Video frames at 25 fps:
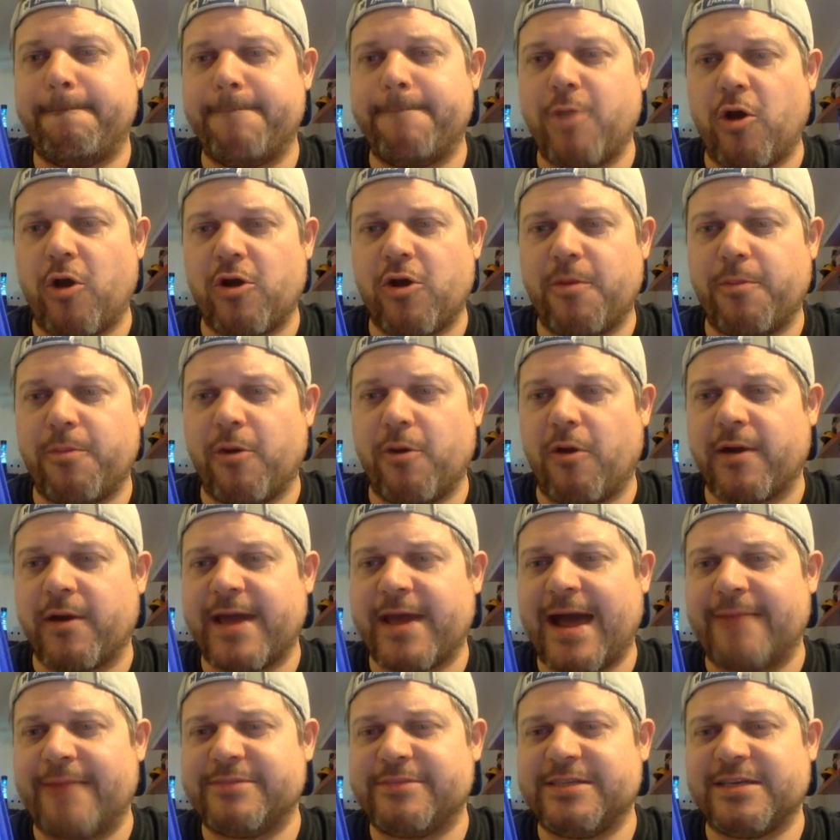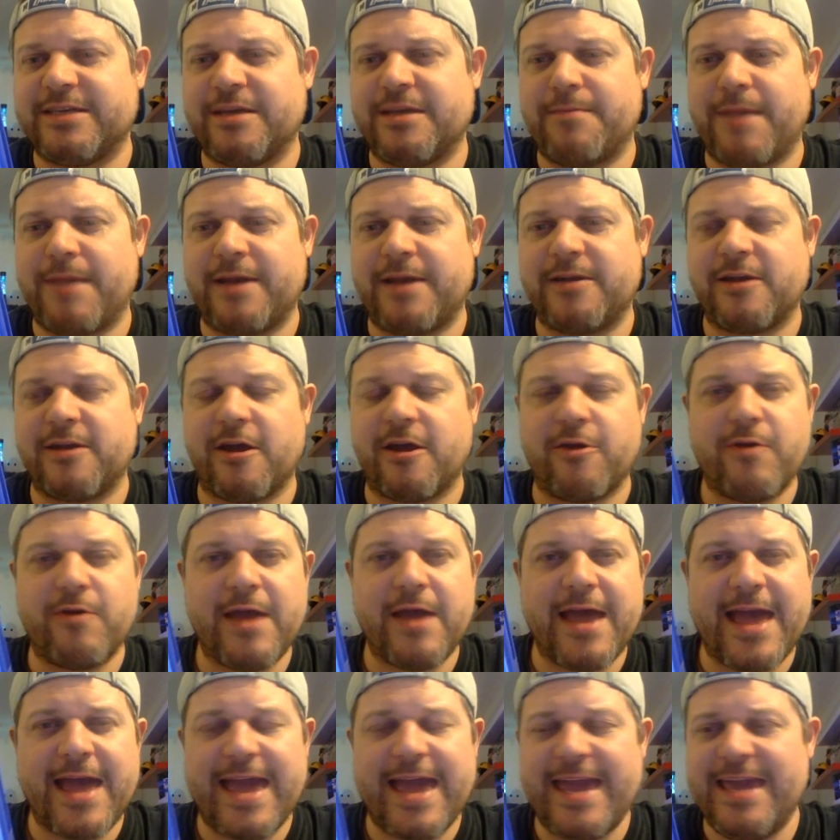Block, Captain Commando,
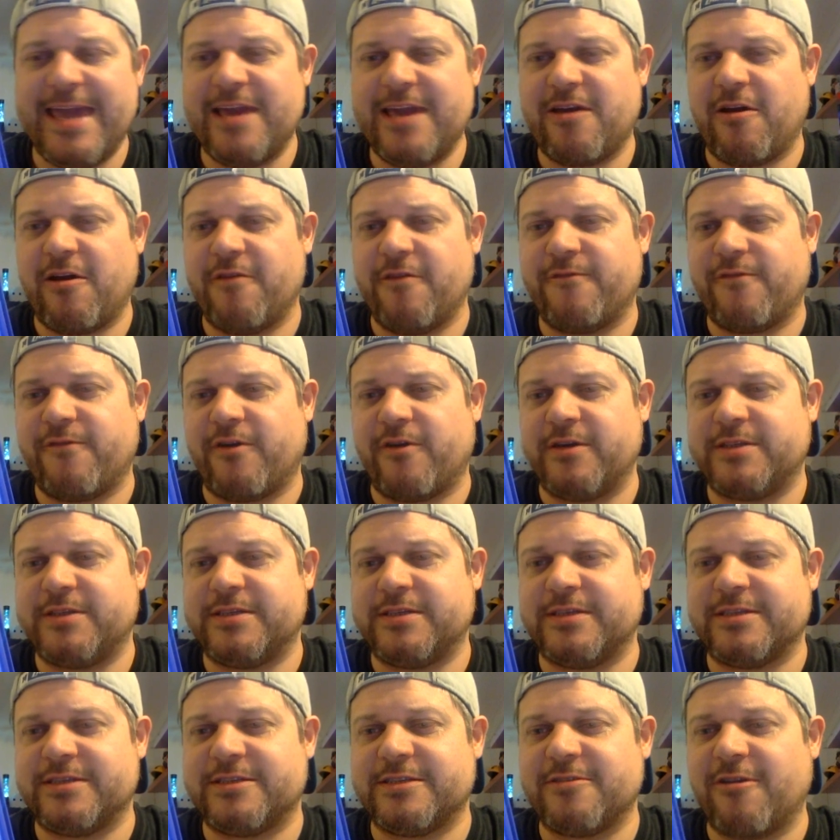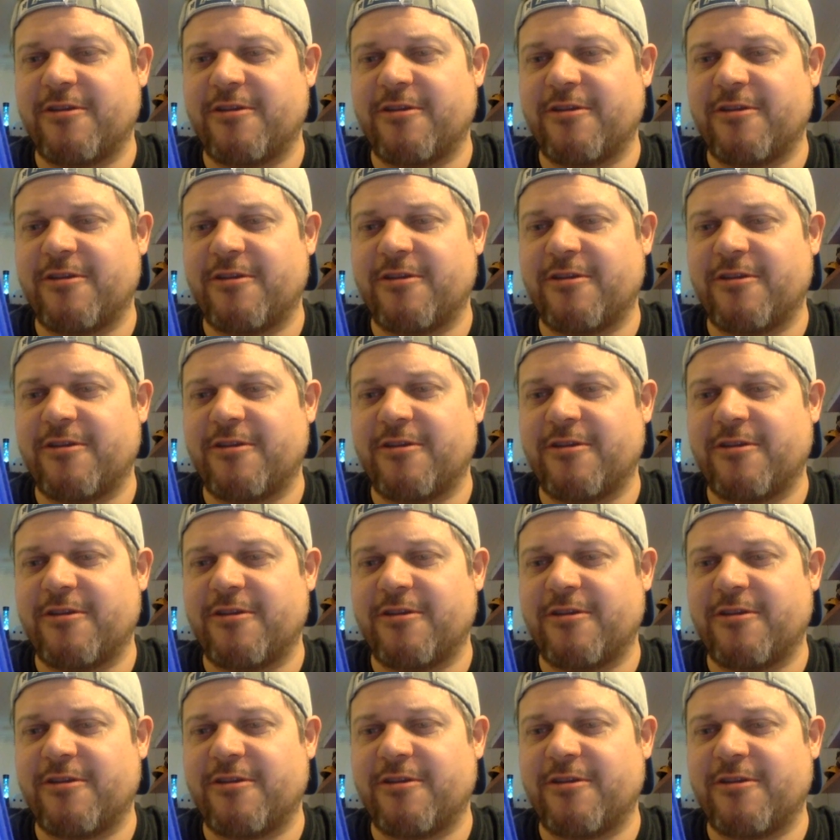Eco Fighters,